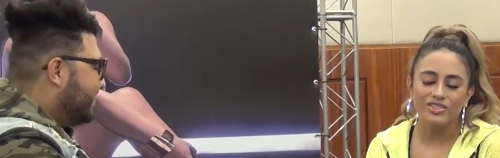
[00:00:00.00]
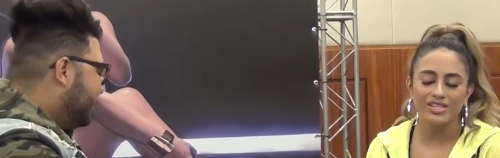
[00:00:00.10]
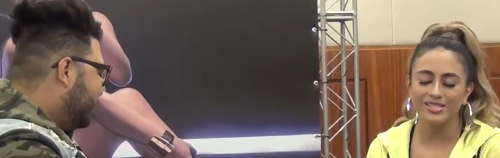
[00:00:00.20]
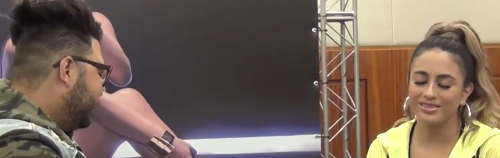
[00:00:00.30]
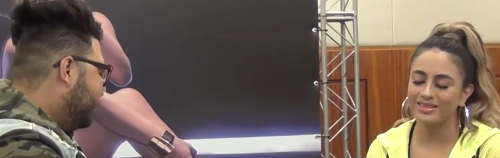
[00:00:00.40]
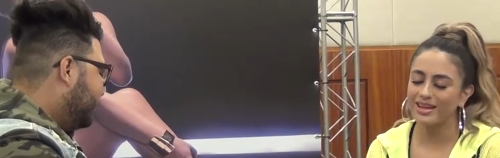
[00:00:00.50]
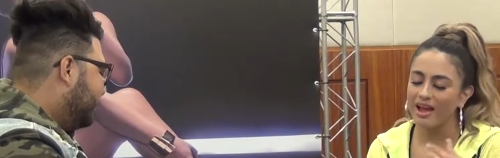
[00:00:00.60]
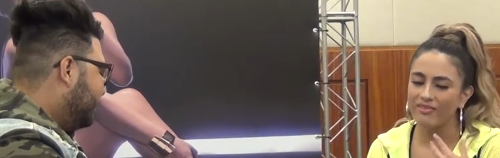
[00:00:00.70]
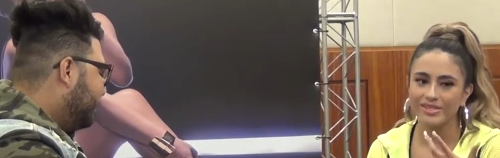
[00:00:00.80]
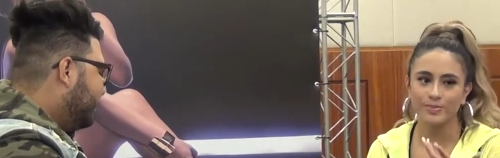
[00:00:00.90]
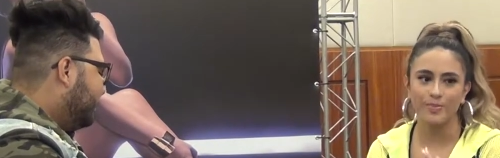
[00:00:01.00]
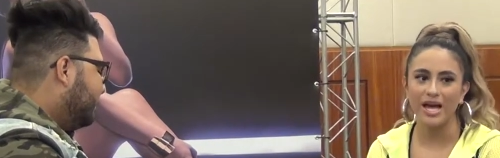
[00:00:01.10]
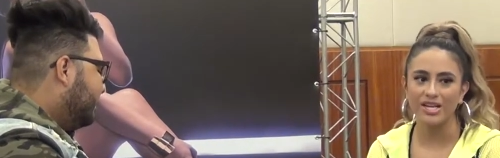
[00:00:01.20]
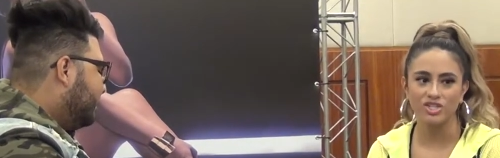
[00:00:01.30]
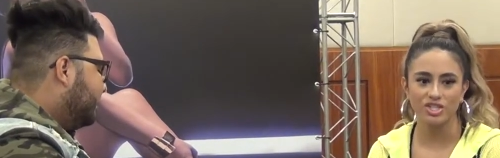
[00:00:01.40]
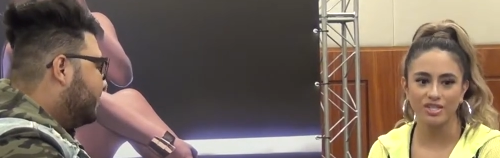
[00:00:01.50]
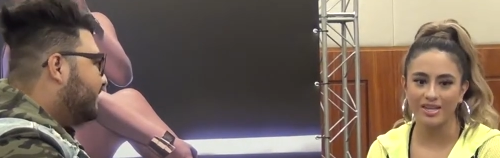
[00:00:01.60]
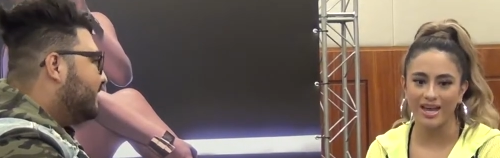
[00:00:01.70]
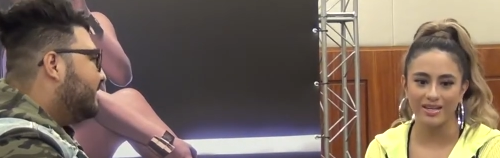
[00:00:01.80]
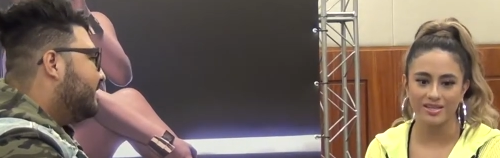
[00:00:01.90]
Speaker 1: just they have this passion
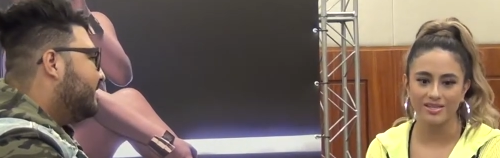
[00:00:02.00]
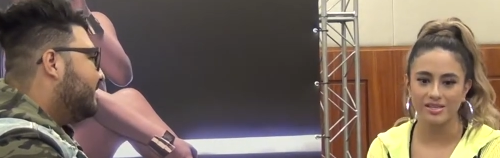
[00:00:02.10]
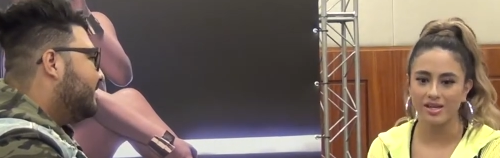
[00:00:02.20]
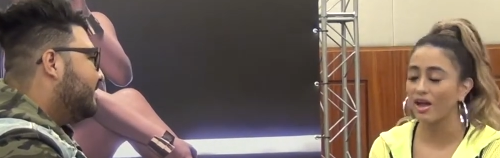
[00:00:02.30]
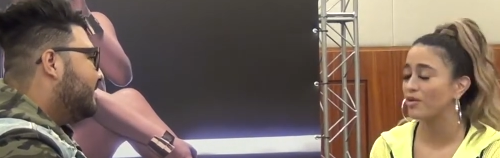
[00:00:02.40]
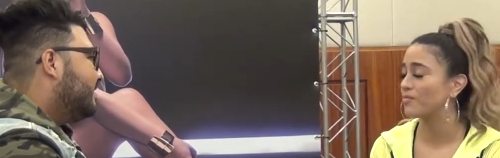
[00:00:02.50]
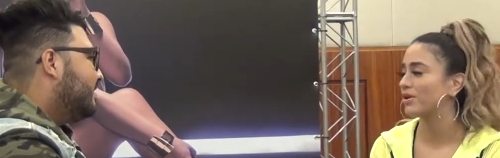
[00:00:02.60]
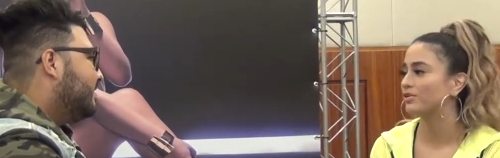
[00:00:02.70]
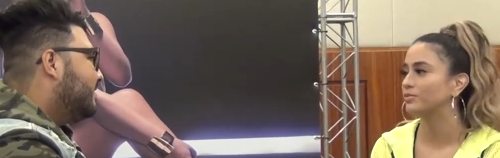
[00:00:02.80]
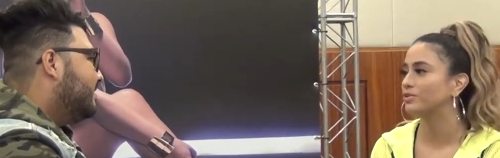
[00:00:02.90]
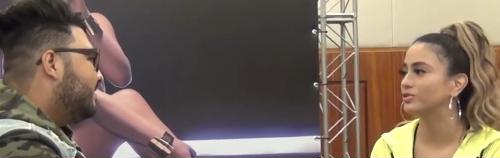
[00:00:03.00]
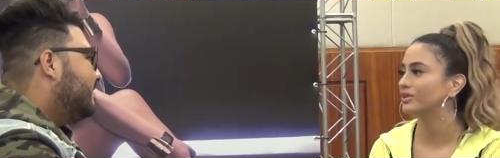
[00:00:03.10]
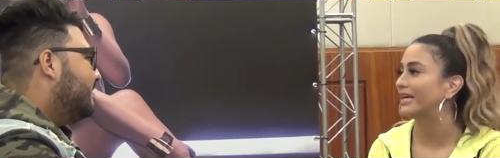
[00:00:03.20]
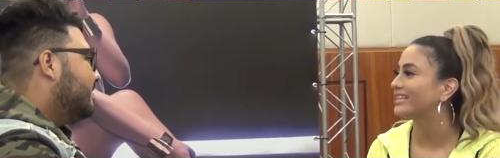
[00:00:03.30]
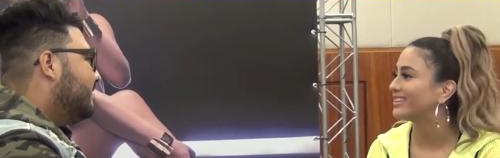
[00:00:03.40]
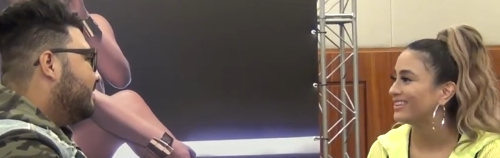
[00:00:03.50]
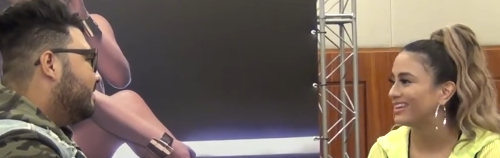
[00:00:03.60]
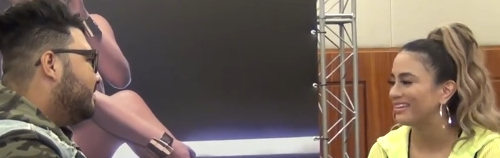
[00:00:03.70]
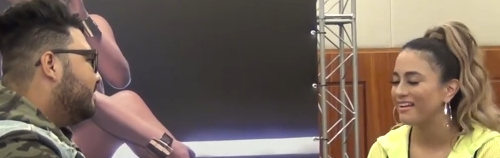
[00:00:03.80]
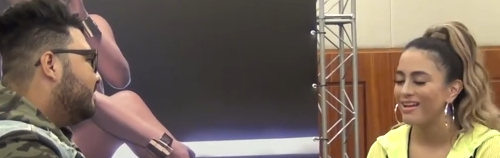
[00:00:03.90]
that is incomparable to anything.